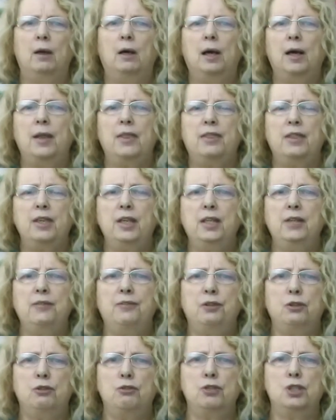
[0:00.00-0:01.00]
I think if
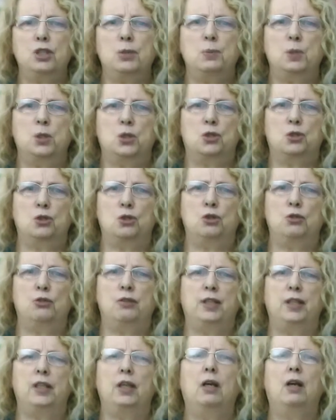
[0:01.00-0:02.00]
the Christmas
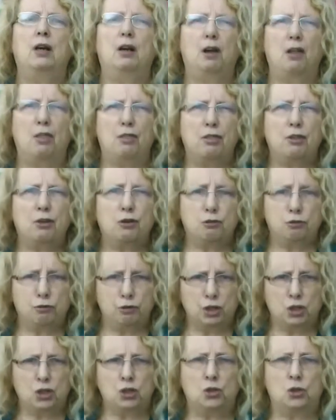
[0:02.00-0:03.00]
story, the
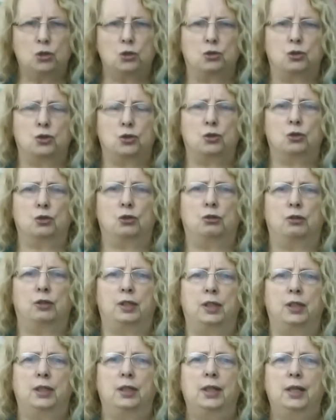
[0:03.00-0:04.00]
Christian
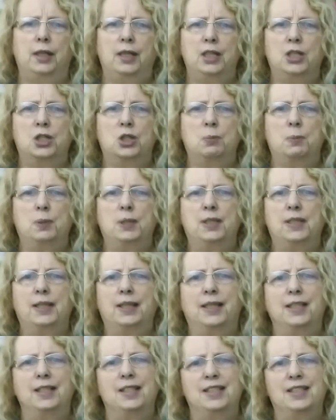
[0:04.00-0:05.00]
story, is to be
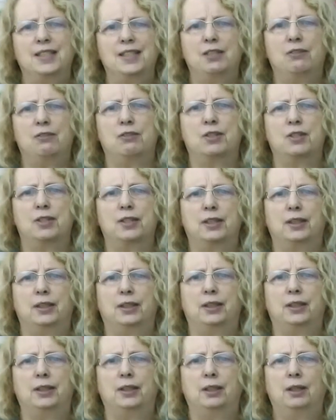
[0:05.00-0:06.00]
taken
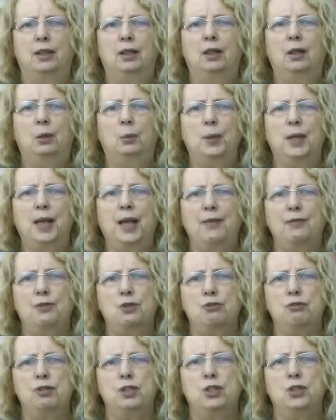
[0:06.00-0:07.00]
seriously, we have
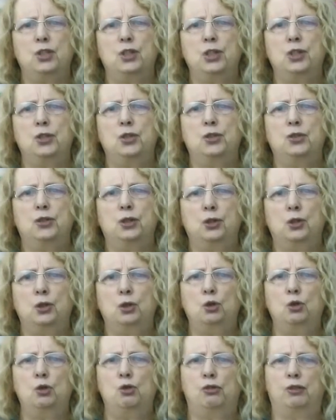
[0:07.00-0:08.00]
to return to the
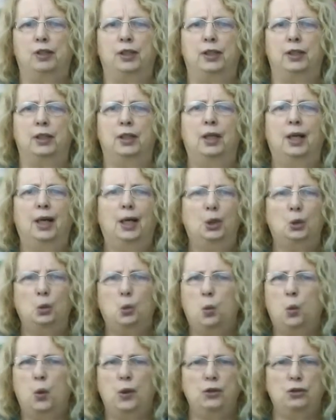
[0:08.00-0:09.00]
glory and
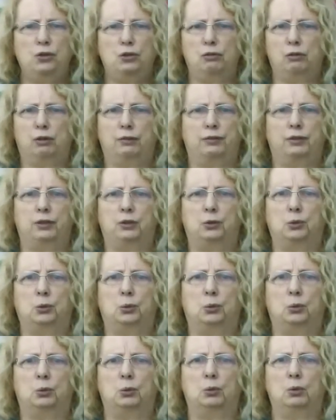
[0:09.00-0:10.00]
wonder of it
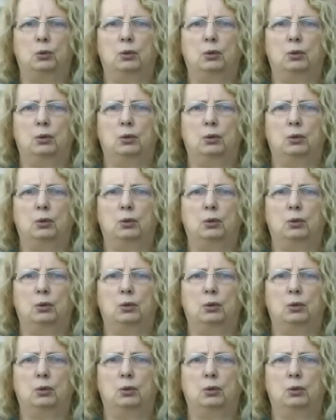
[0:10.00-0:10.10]
all.